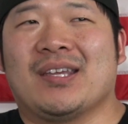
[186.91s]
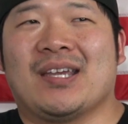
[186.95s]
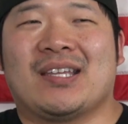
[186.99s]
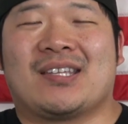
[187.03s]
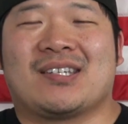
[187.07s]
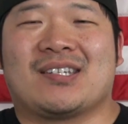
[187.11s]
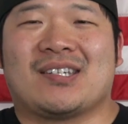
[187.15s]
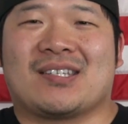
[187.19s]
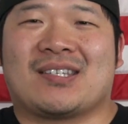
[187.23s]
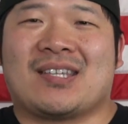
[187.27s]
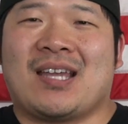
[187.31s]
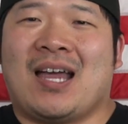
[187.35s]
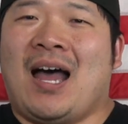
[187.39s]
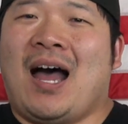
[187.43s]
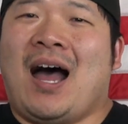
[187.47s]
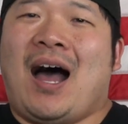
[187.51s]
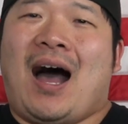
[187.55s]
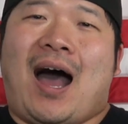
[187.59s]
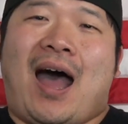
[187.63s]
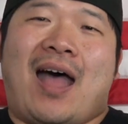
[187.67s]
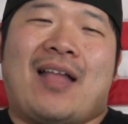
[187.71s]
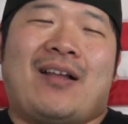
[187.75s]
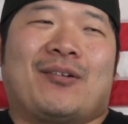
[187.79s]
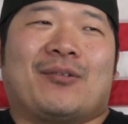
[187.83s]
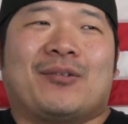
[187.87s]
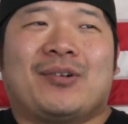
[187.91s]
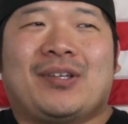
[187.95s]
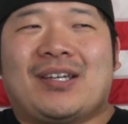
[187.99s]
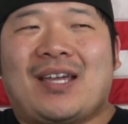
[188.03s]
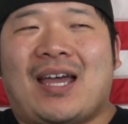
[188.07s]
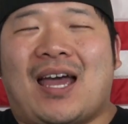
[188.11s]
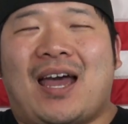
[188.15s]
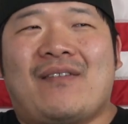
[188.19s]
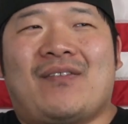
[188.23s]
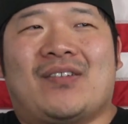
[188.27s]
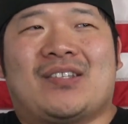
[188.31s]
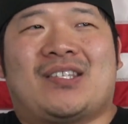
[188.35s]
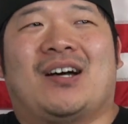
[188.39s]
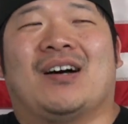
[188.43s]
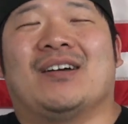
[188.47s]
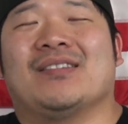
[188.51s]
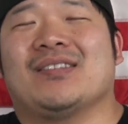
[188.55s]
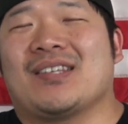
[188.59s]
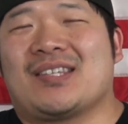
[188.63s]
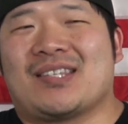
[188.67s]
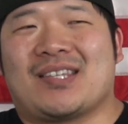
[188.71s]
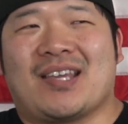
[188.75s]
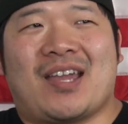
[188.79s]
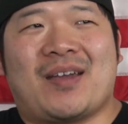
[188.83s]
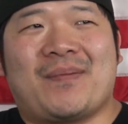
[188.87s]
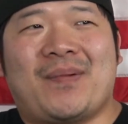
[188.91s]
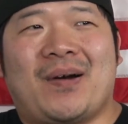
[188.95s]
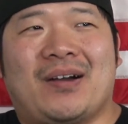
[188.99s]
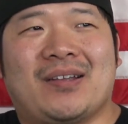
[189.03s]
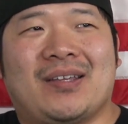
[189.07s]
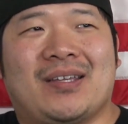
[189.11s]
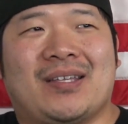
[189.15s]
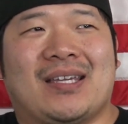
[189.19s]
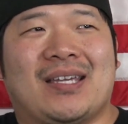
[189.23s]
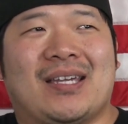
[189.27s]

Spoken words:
It's just, I don't really have a ton to say about it.